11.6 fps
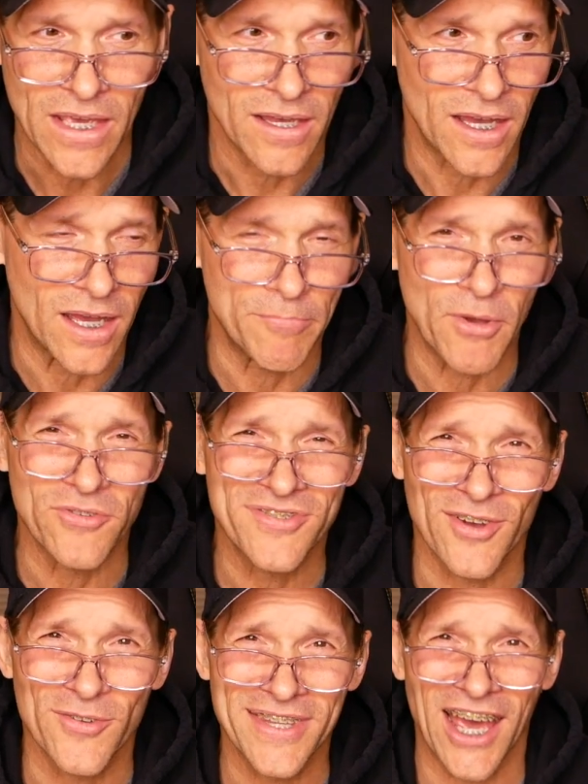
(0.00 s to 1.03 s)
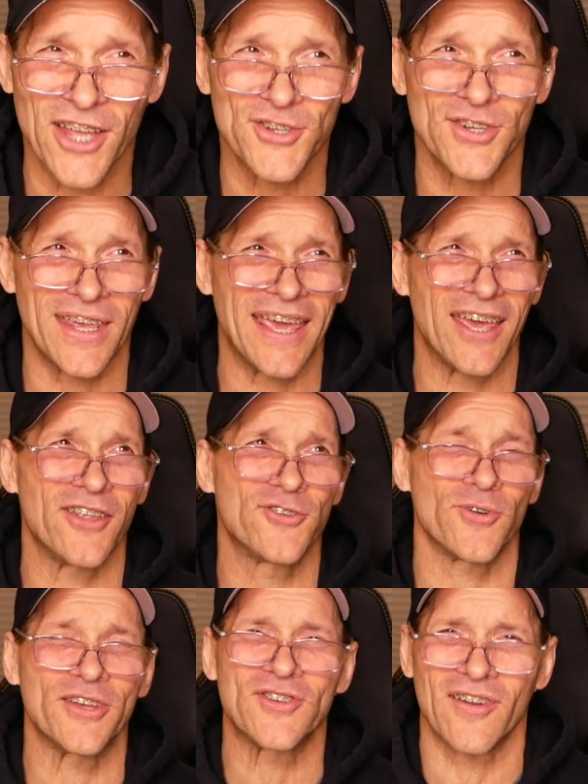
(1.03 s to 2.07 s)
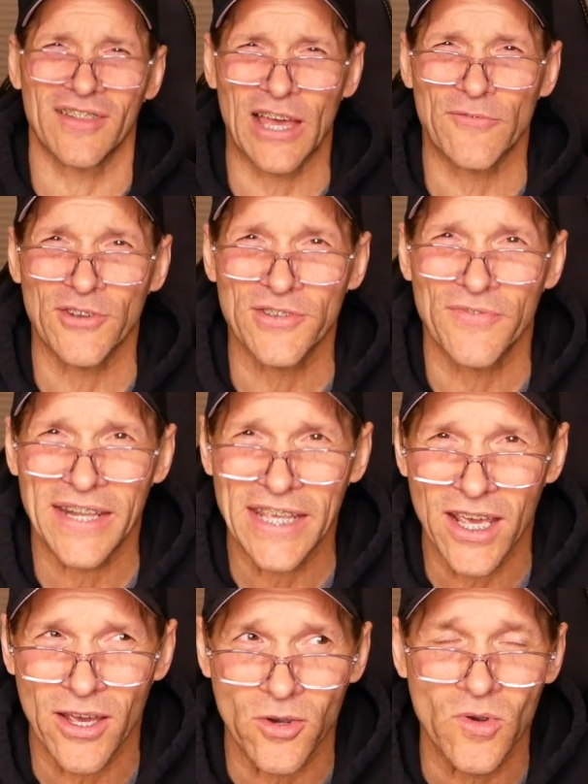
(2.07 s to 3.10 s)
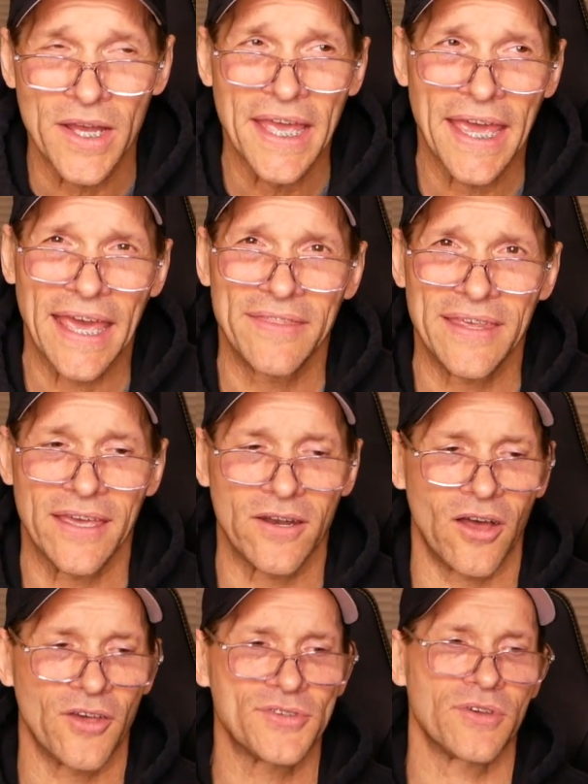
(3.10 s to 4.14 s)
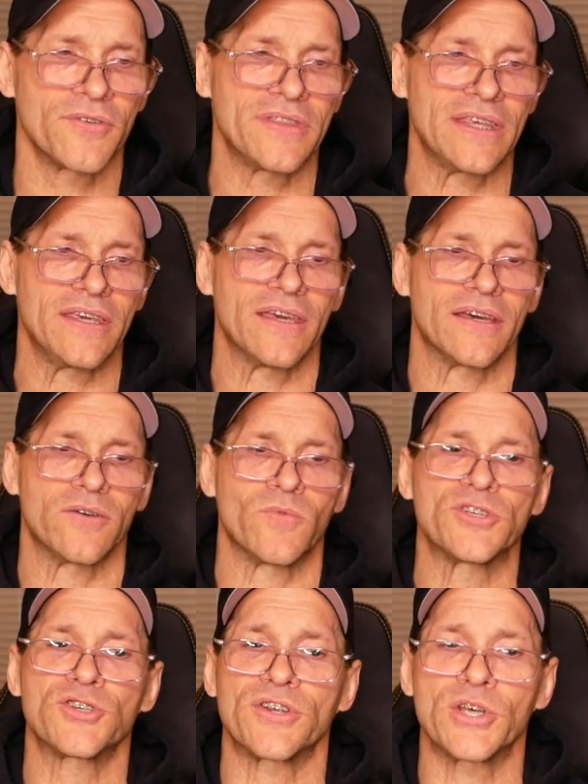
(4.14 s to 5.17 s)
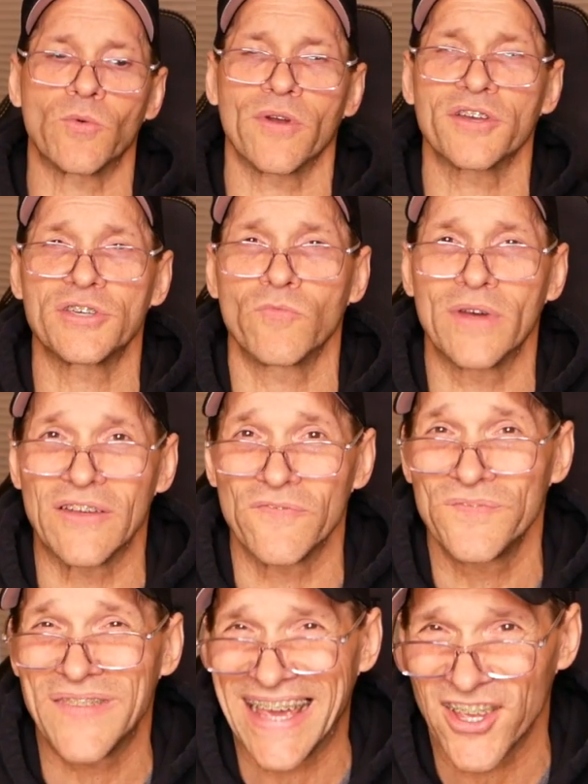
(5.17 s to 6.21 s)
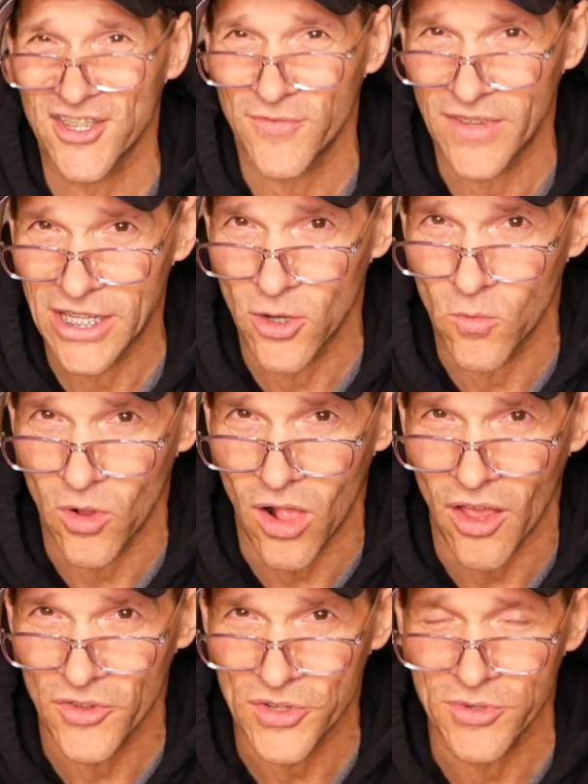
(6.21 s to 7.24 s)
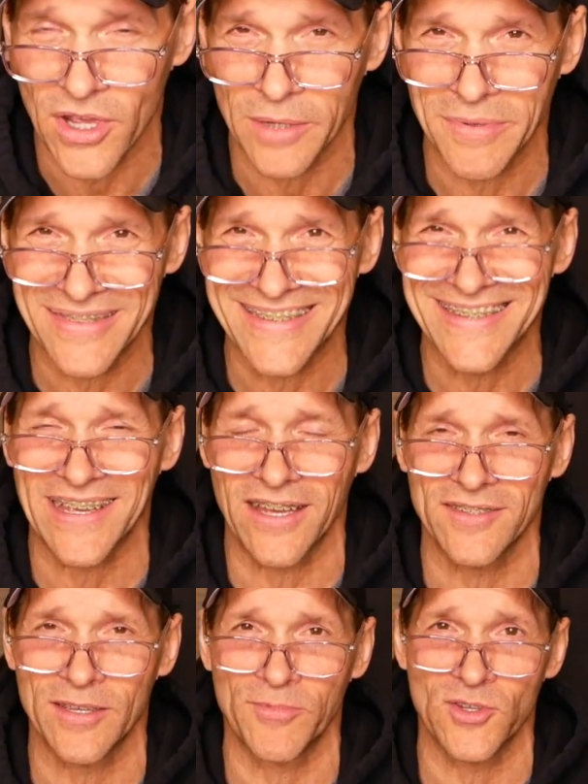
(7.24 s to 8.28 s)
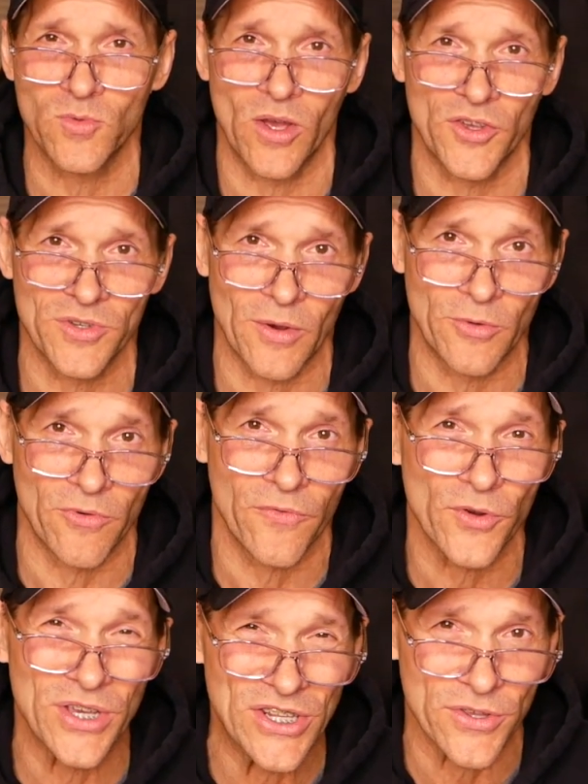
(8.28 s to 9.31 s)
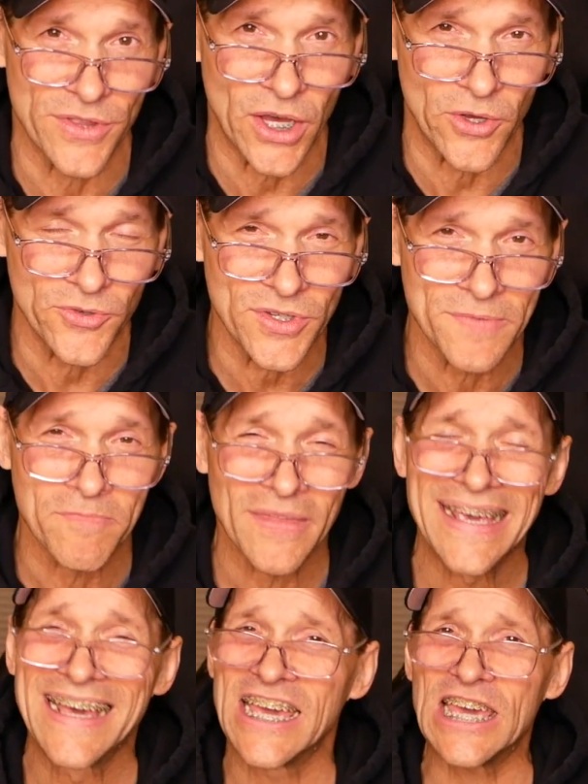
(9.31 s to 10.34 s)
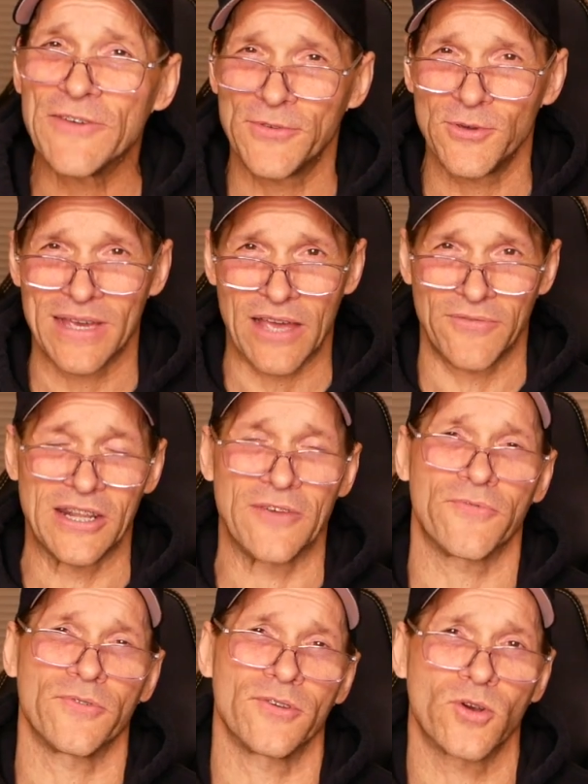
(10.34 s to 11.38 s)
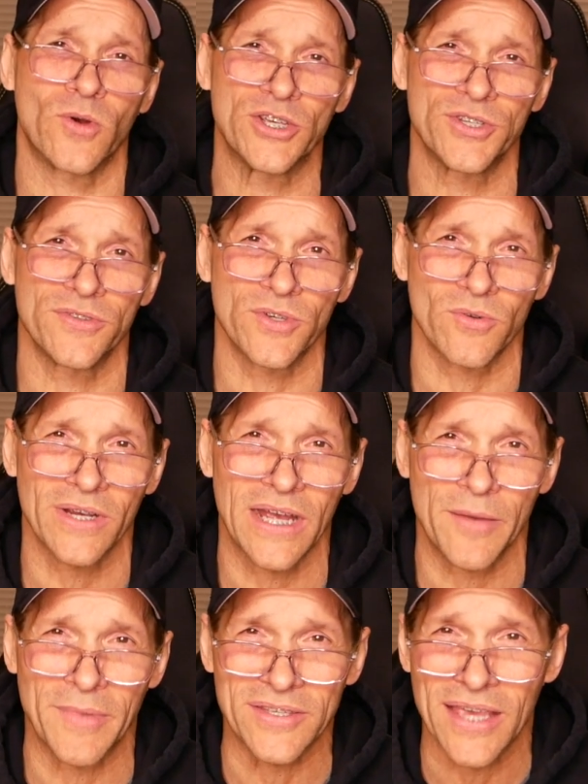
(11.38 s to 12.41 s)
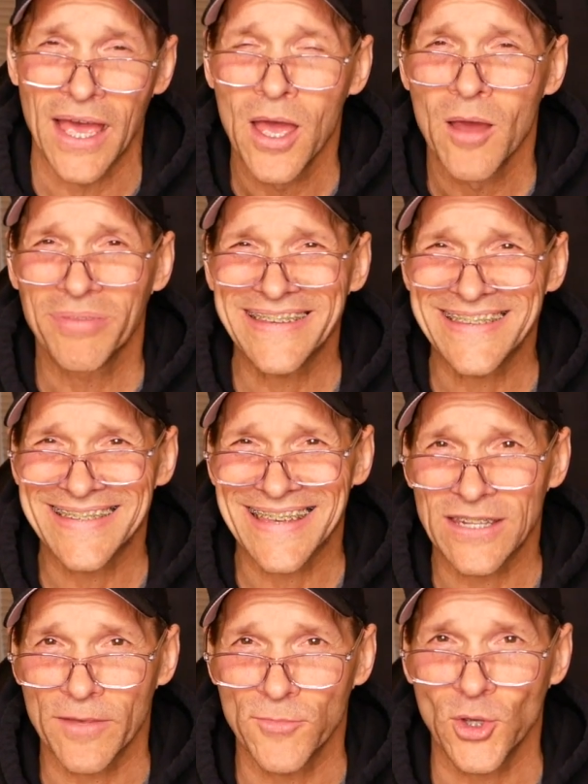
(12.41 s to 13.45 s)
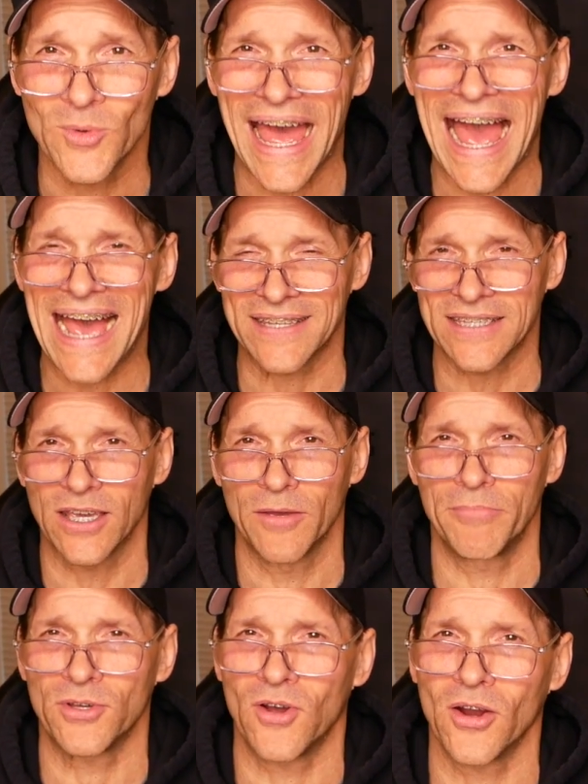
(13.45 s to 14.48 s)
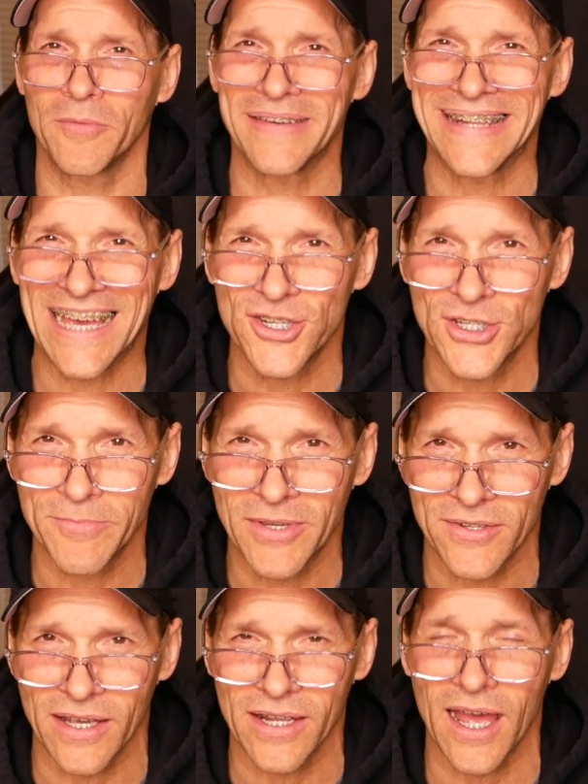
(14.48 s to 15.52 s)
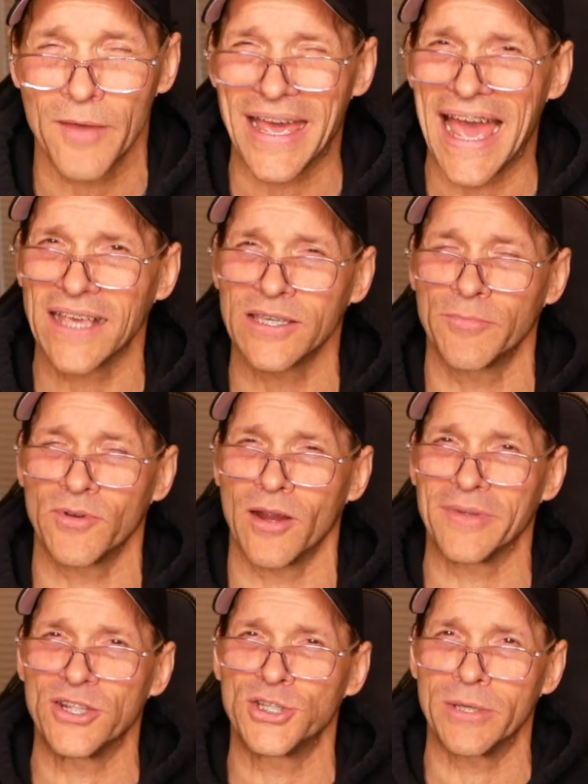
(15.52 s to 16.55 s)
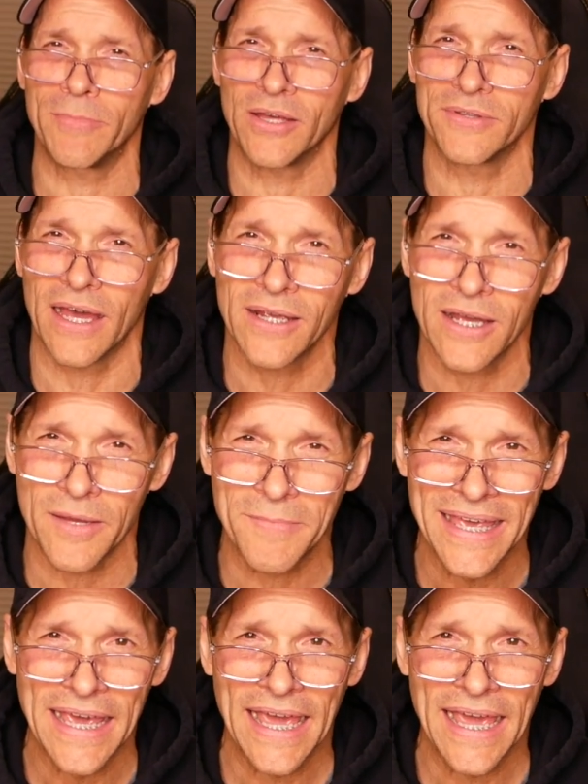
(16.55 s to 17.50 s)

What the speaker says: Bones Don't Touch and Joints Aren't Levers video. And then also the When Stretching Works and When It Fails video will also talk about these concepts as well. So I would refer you to those. If you have any further questions or comments, please send them to askbillhartman@gmail.com, askbillhartman@gmail.com.